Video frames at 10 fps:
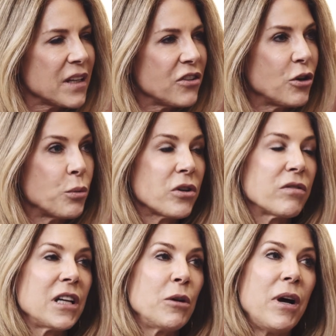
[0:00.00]
So it worked
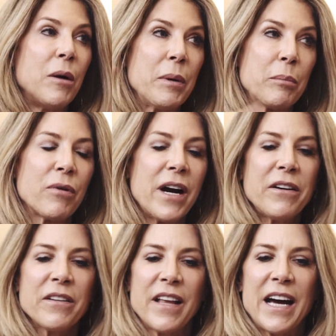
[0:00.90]
really well. But
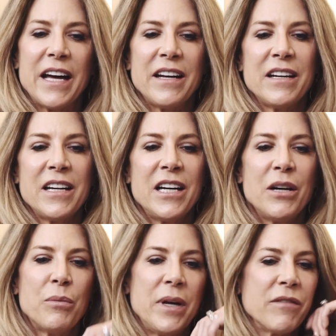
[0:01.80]
prior to that,
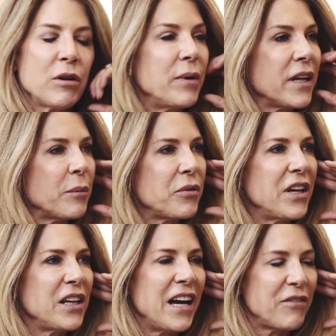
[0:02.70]
when everyone kept
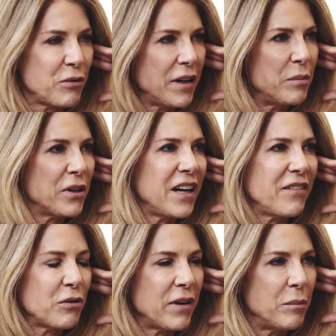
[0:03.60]
saying you have to write a book,
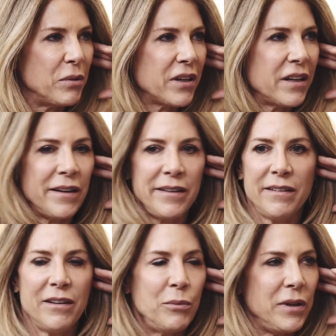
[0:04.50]
and I
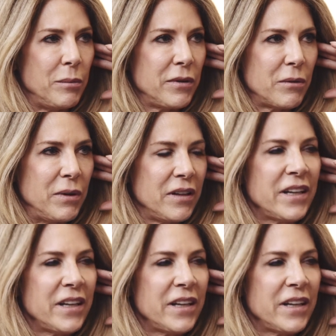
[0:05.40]
didn't know what the book was.